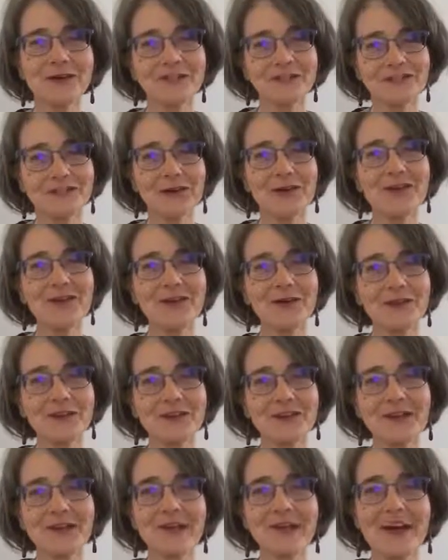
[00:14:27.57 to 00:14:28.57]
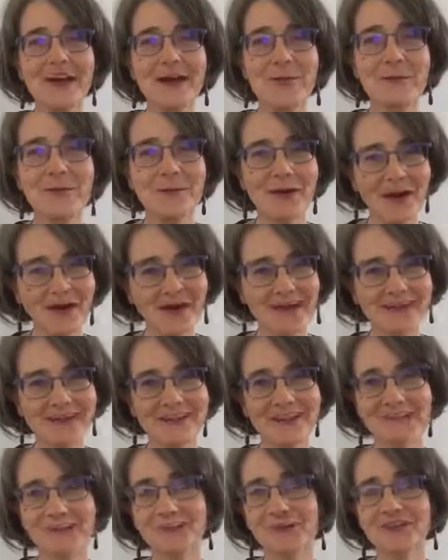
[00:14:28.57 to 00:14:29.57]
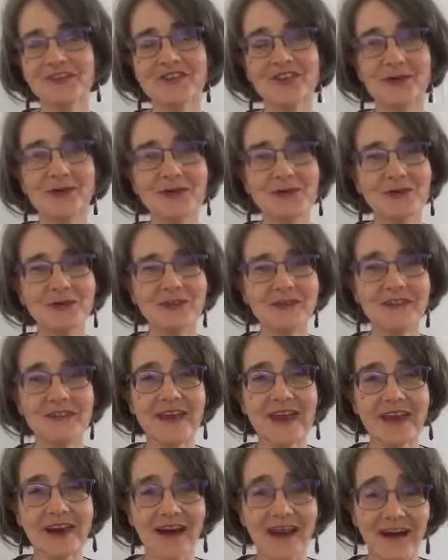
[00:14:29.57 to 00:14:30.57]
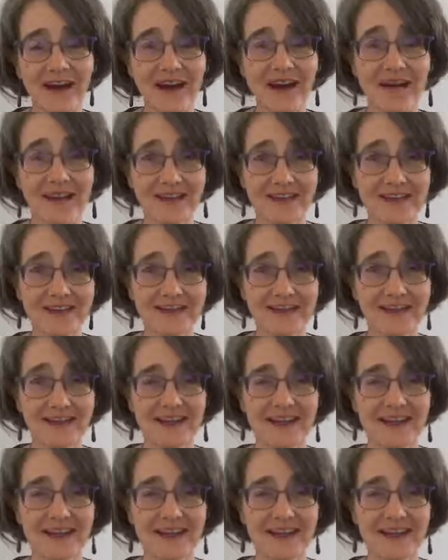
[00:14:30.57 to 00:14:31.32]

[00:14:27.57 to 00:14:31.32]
going on in their mind and what's going on in their heart.